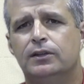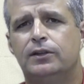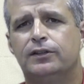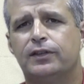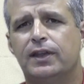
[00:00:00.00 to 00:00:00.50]

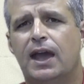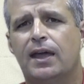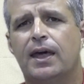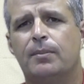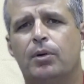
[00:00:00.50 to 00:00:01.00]
to see how
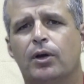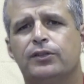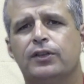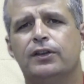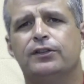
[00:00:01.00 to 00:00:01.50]
that
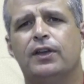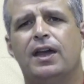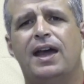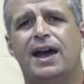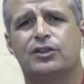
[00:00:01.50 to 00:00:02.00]
process
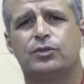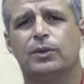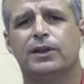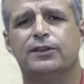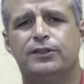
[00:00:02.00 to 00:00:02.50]

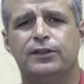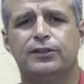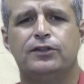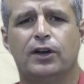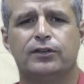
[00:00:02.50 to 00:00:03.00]
actually
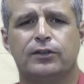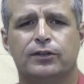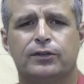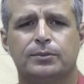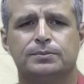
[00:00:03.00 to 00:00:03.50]
assists
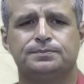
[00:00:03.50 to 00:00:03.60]
justice.